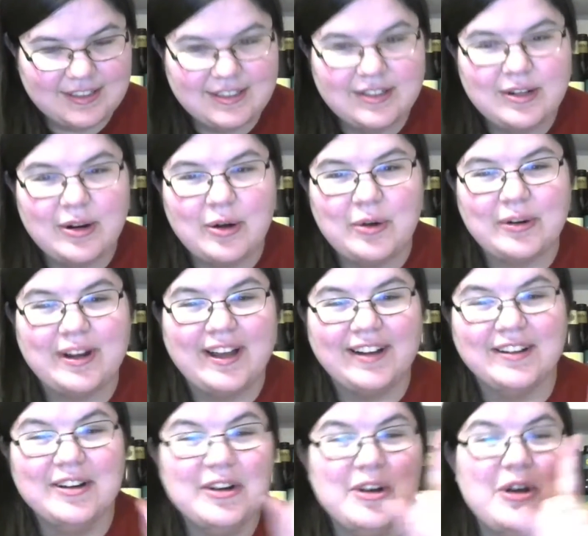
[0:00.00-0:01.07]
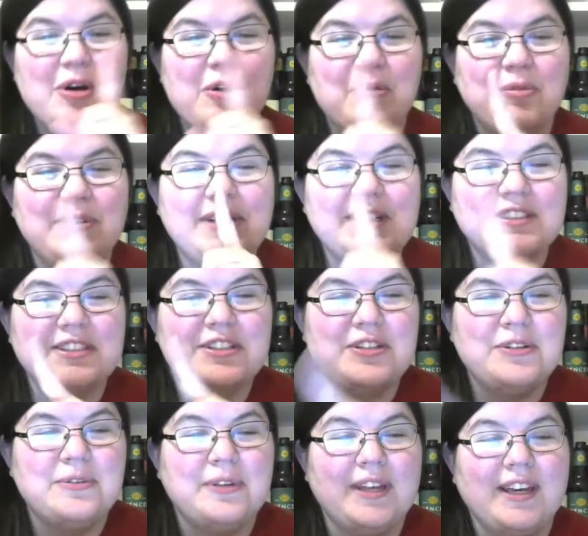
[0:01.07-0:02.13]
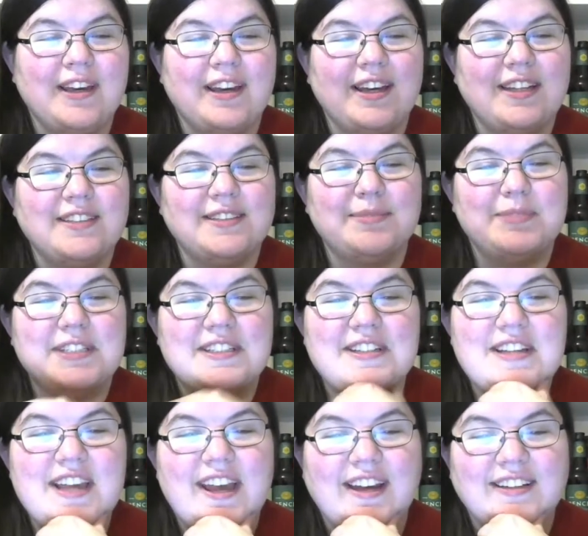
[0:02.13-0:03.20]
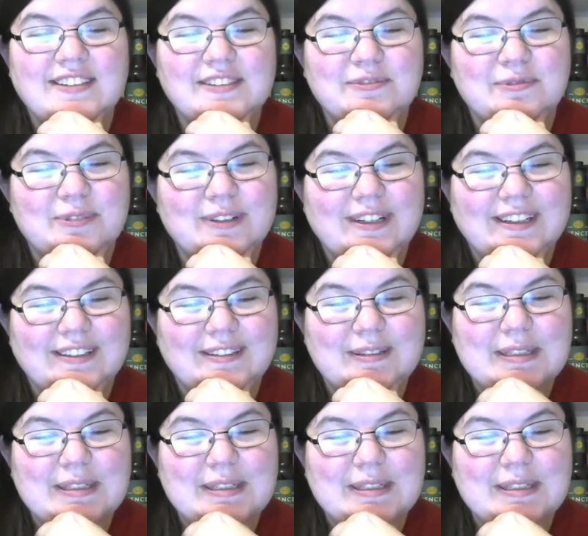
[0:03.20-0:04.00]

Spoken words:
hold on. We need to do like some detective work